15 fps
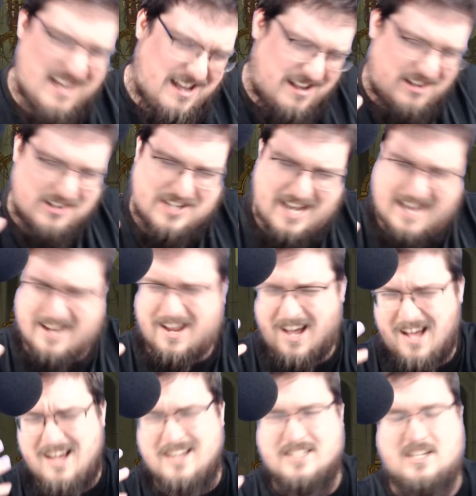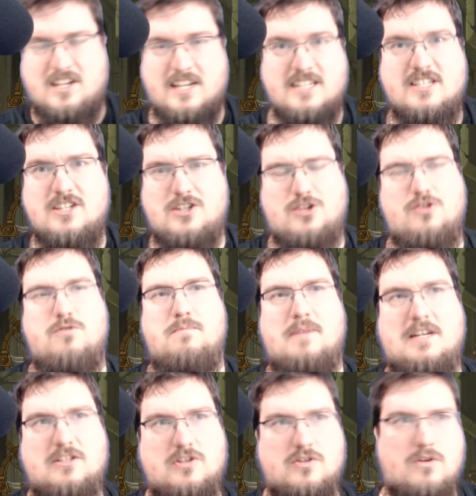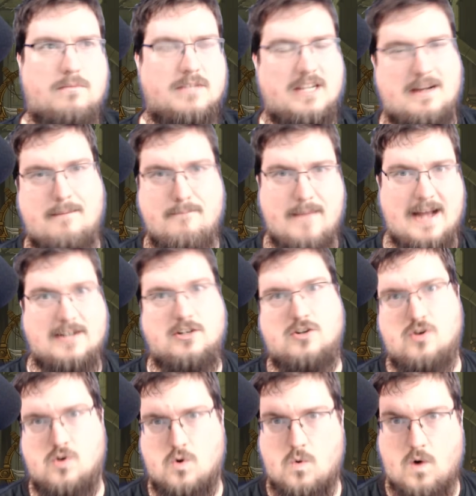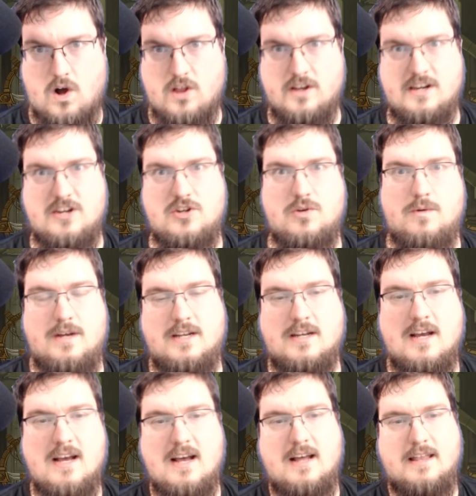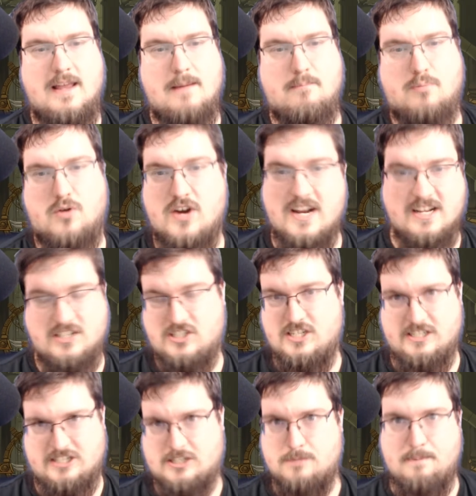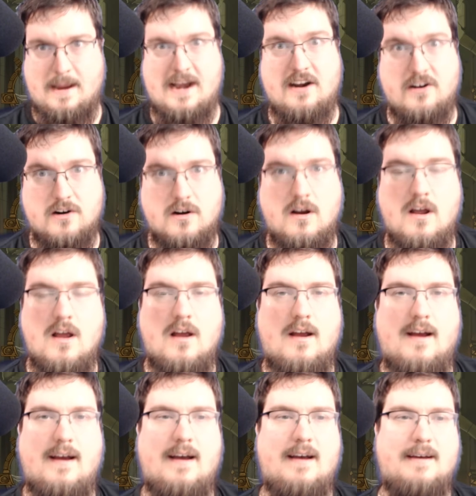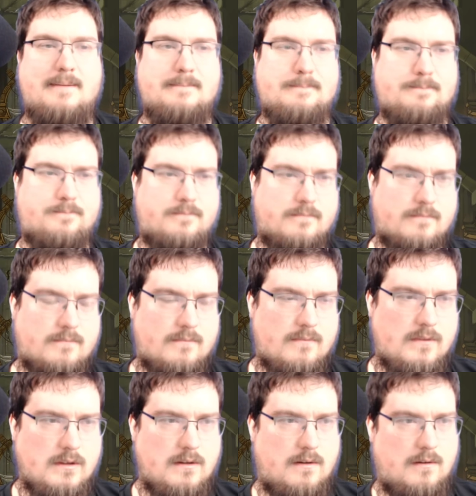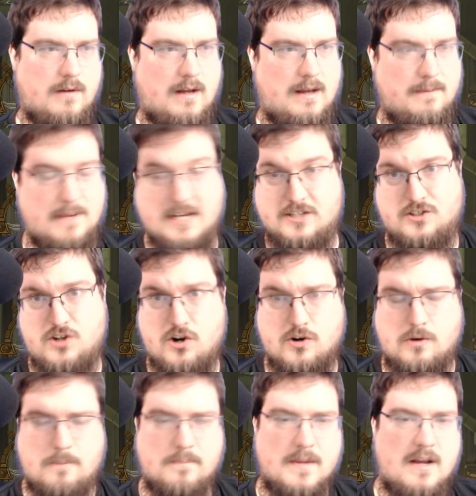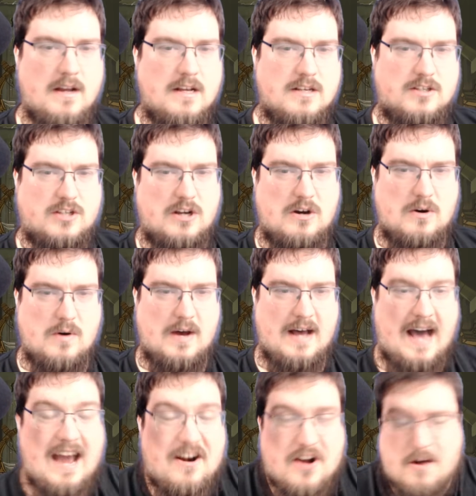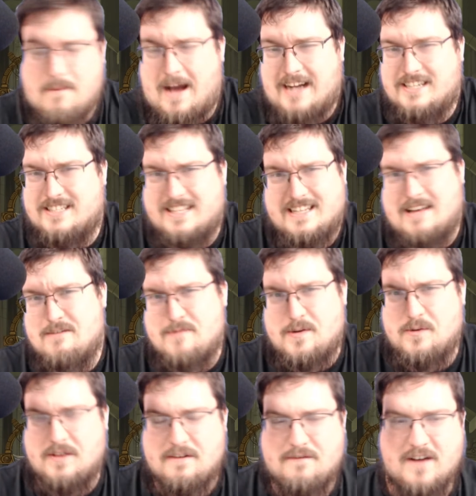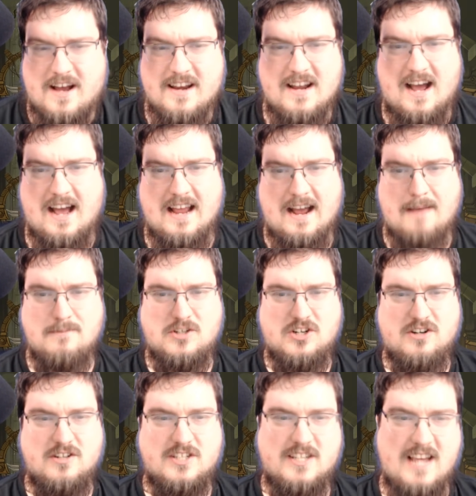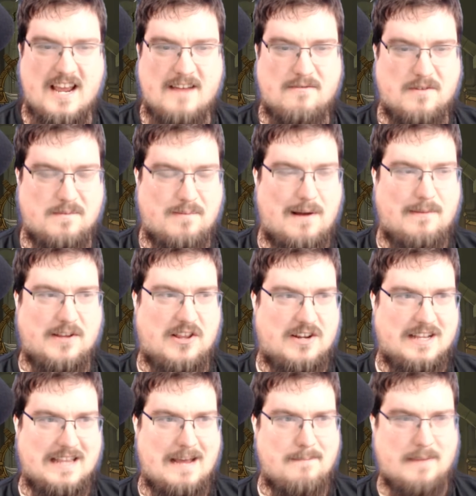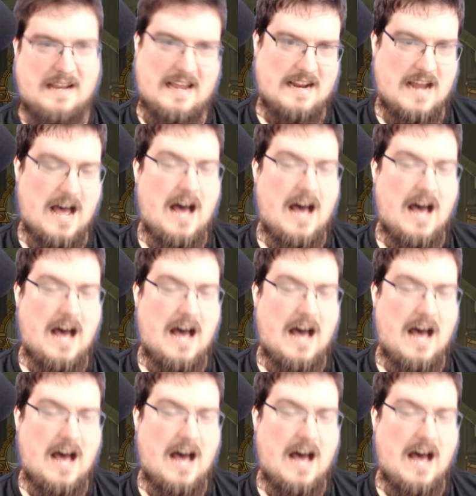oh god, to listen to, because there's almost like a magical quality to it that brings despair, because Nurgle. So I don't know, I just think that would be really fun. I'm sure CA would probably look at that and be like,